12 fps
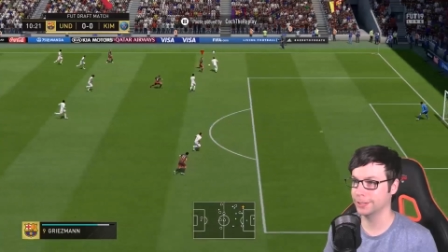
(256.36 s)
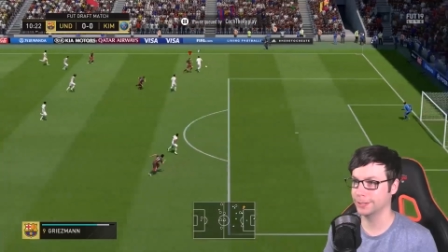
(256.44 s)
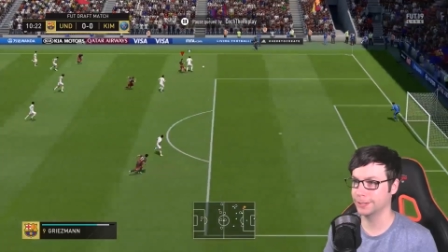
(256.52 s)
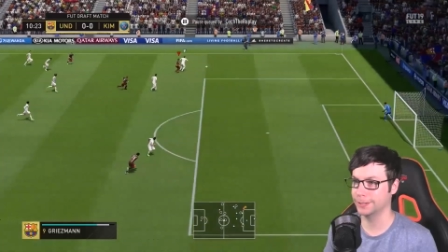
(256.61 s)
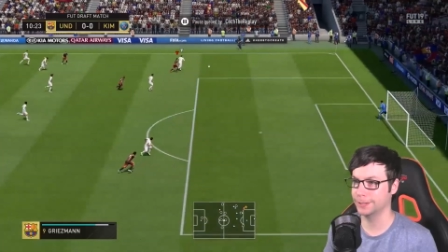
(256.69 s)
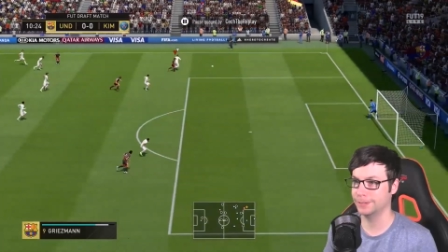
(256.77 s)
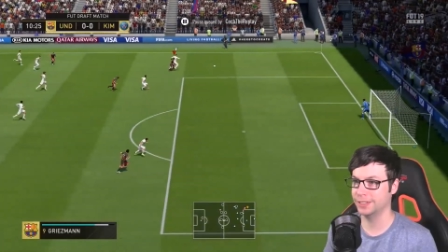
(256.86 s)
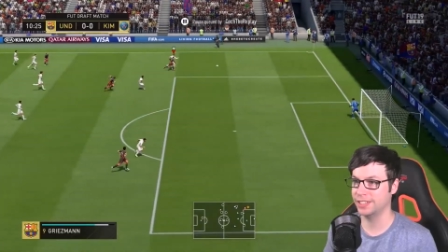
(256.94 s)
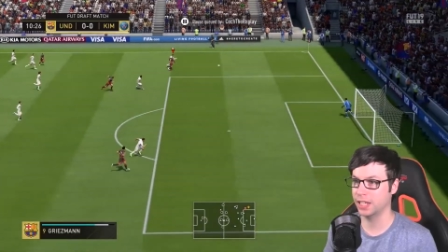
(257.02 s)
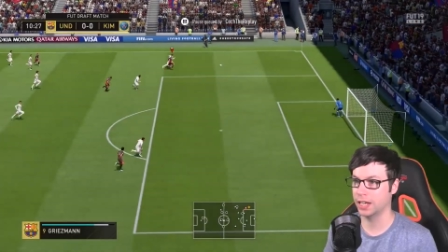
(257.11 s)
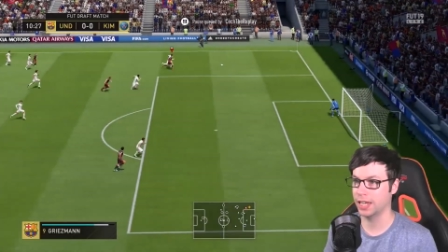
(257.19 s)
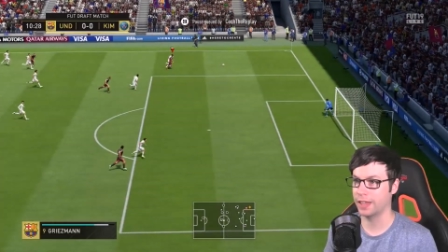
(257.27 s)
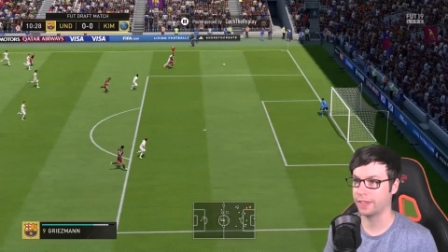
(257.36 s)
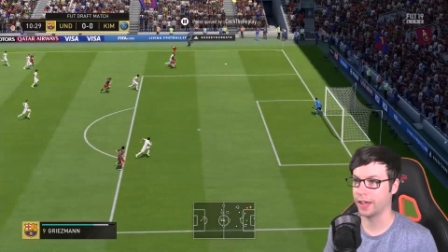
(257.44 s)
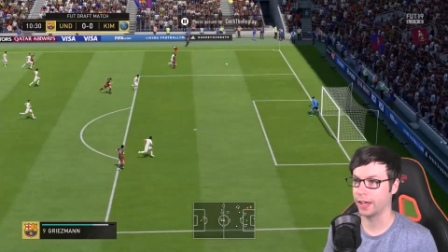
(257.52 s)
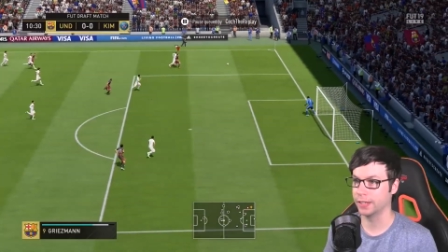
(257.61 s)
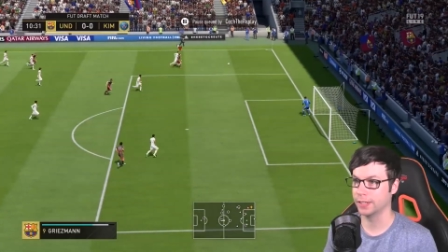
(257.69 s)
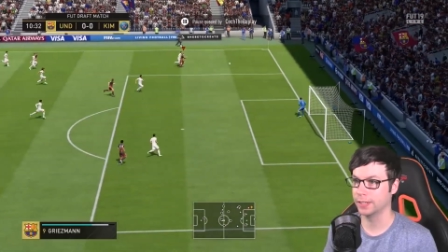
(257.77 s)
Oh, is he gonna get
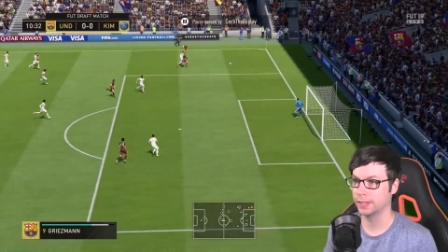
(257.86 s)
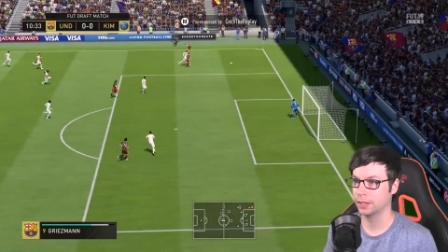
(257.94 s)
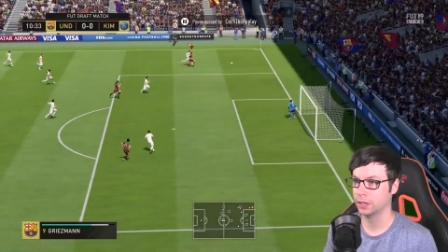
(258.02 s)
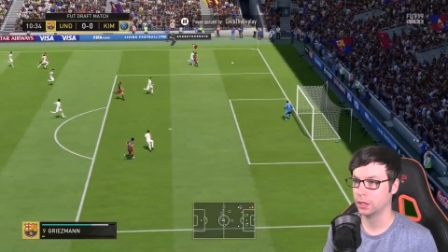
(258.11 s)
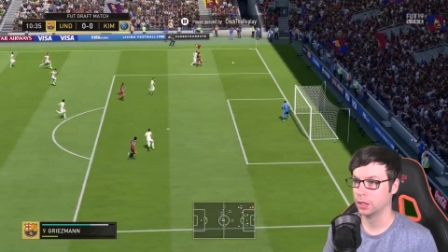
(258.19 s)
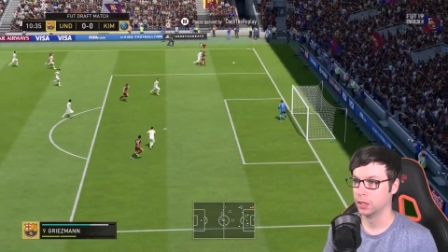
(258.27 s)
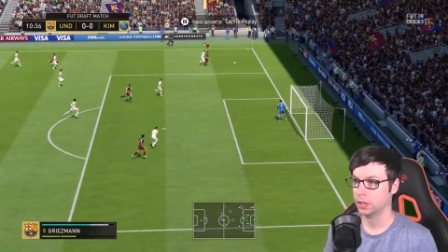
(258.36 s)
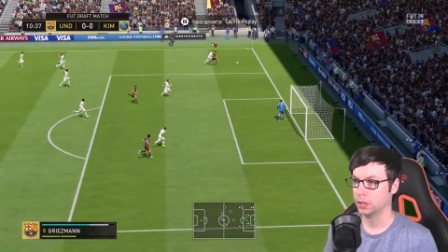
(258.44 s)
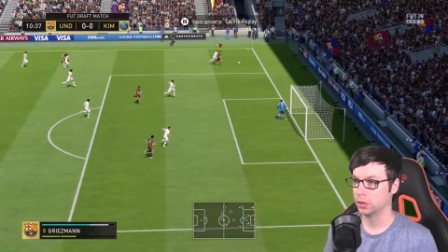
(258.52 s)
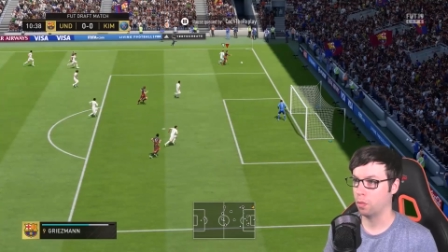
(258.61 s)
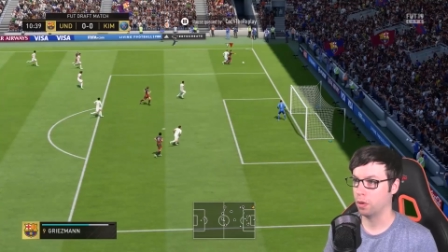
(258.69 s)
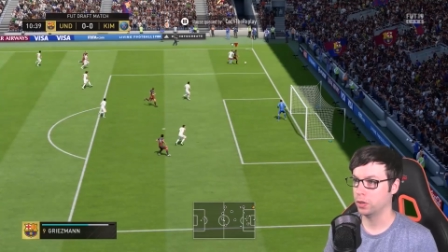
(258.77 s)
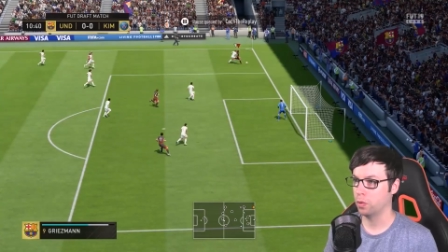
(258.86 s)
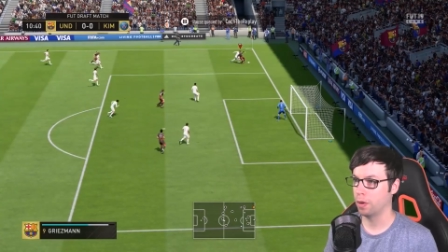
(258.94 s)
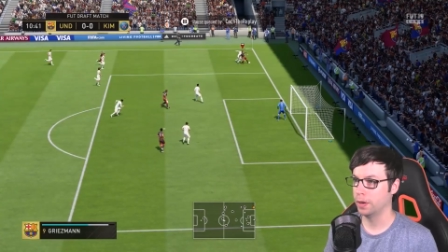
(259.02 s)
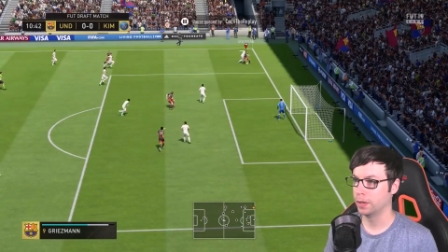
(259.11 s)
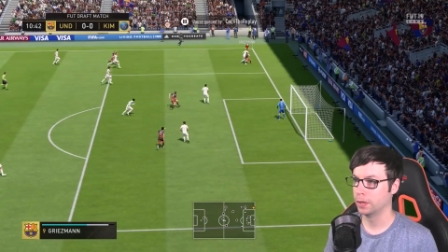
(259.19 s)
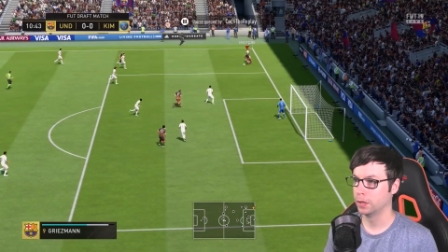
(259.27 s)
that? Go on, go
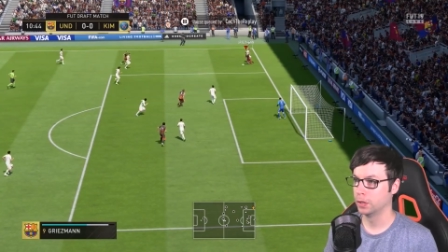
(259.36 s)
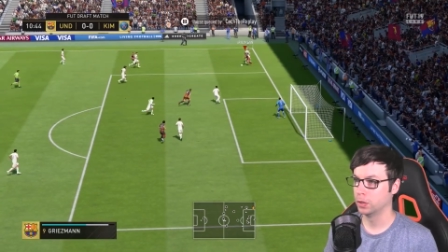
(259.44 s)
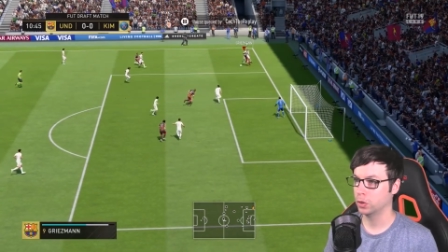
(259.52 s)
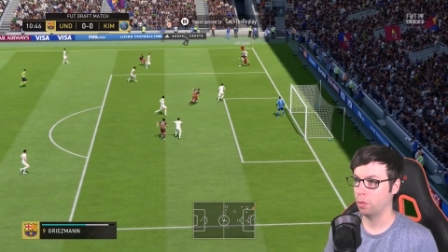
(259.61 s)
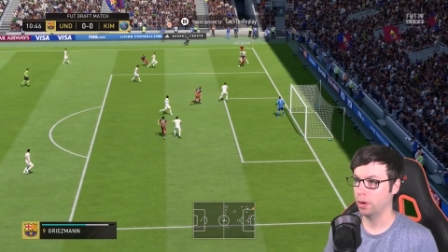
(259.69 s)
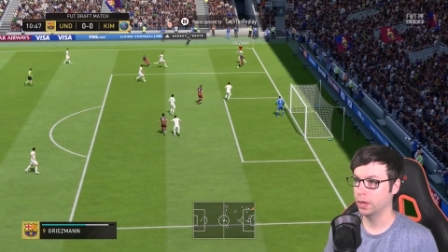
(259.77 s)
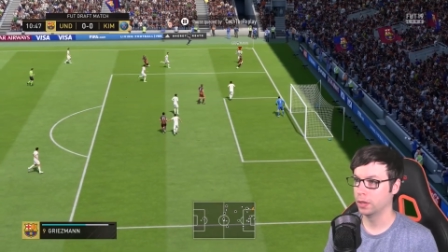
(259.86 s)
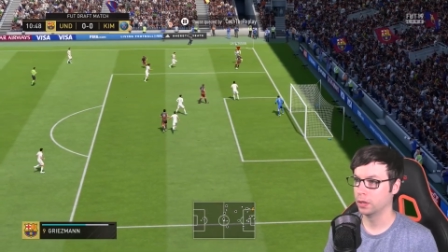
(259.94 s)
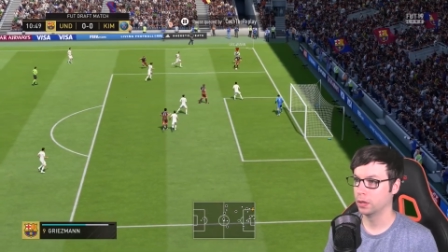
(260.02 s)
on, go on,